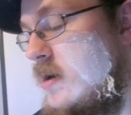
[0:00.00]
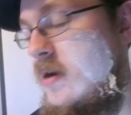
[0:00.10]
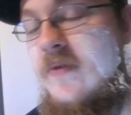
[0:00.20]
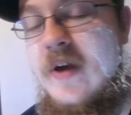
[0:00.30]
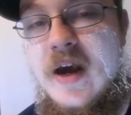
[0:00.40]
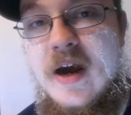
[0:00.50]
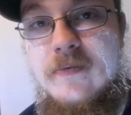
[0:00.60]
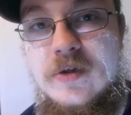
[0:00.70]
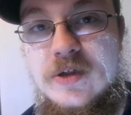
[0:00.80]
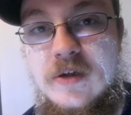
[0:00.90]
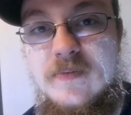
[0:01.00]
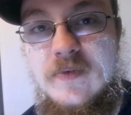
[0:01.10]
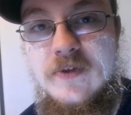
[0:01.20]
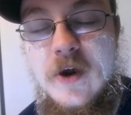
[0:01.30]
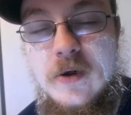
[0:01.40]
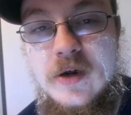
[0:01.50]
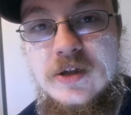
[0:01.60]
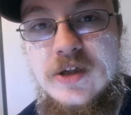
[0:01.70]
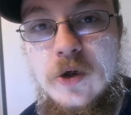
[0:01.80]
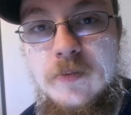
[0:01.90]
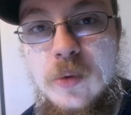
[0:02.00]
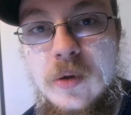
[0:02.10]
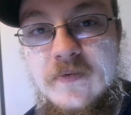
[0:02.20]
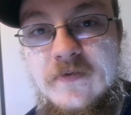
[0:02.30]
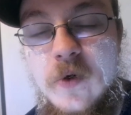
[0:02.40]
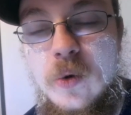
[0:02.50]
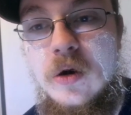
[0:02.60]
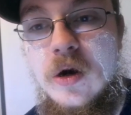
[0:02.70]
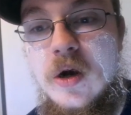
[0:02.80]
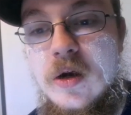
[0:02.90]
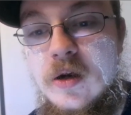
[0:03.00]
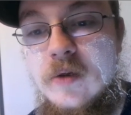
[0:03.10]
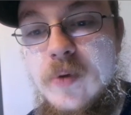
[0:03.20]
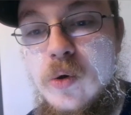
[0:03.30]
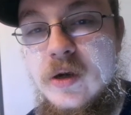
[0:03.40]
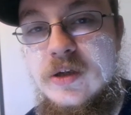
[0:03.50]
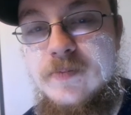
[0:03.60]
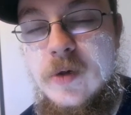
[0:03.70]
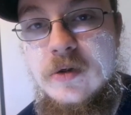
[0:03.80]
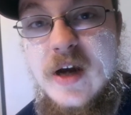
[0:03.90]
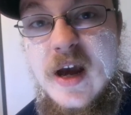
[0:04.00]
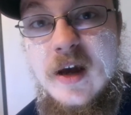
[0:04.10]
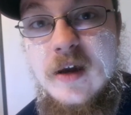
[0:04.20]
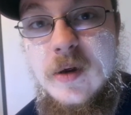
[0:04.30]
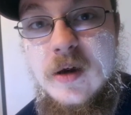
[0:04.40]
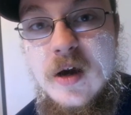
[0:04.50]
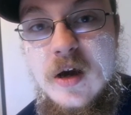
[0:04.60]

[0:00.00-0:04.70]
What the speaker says: They averaged 32.4 points per game.